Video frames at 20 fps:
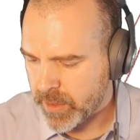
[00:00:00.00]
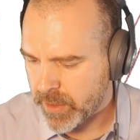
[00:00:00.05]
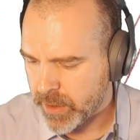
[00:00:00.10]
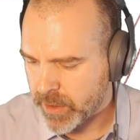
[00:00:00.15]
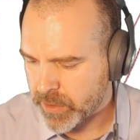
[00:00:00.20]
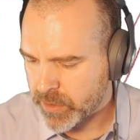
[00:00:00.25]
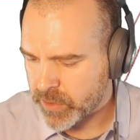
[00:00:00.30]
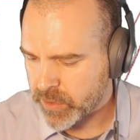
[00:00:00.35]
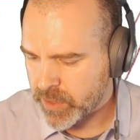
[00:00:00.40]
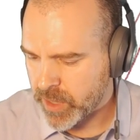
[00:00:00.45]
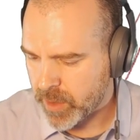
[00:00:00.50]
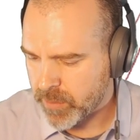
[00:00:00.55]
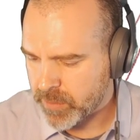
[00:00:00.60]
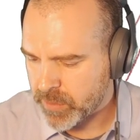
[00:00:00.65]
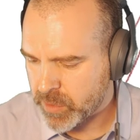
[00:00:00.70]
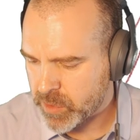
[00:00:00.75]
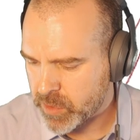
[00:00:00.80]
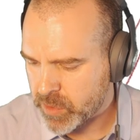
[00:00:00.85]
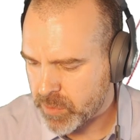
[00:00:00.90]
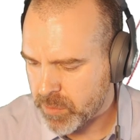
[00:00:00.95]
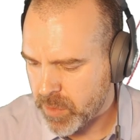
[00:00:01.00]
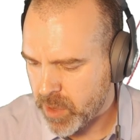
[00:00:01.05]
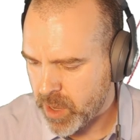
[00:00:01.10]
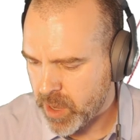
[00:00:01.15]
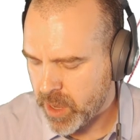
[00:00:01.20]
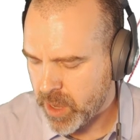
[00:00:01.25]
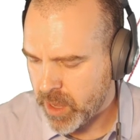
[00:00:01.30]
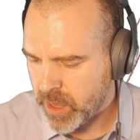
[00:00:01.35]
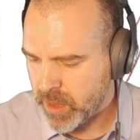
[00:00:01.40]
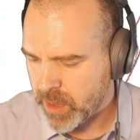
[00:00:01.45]
there's some
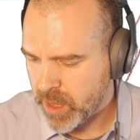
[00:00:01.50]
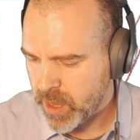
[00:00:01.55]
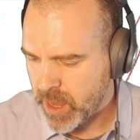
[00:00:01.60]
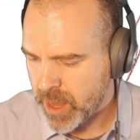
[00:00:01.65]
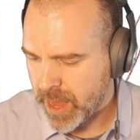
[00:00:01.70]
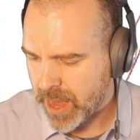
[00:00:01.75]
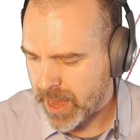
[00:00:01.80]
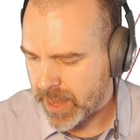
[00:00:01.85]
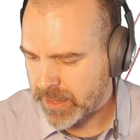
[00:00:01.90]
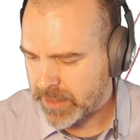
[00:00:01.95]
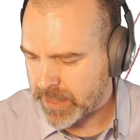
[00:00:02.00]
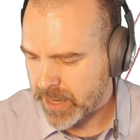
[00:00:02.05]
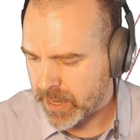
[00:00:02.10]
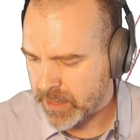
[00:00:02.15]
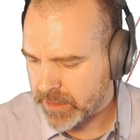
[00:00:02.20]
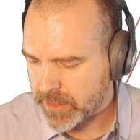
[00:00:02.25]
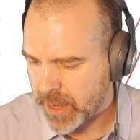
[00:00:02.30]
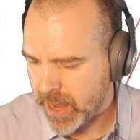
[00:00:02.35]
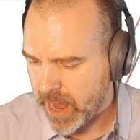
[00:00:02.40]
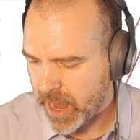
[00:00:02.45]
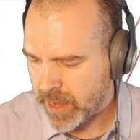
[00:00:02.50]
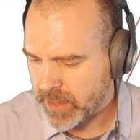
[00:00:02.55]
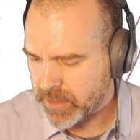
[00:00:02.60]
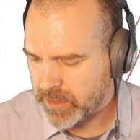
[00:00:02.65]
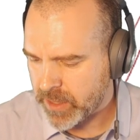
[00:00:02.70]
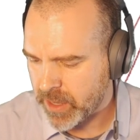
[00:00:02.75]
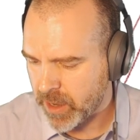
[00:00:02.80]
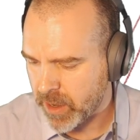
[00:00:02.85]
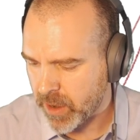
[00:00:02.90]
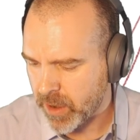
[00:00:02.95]
small delta
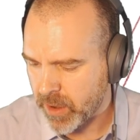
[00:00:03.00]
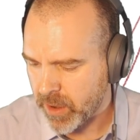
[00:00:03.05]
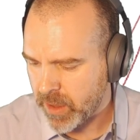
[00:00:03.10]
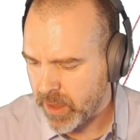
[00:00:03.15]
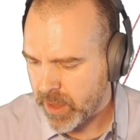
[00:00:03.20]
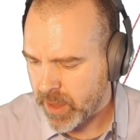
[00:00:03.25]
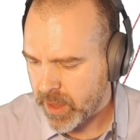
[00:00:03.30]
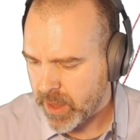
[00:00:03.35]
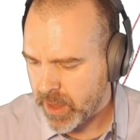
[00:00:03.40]
S here.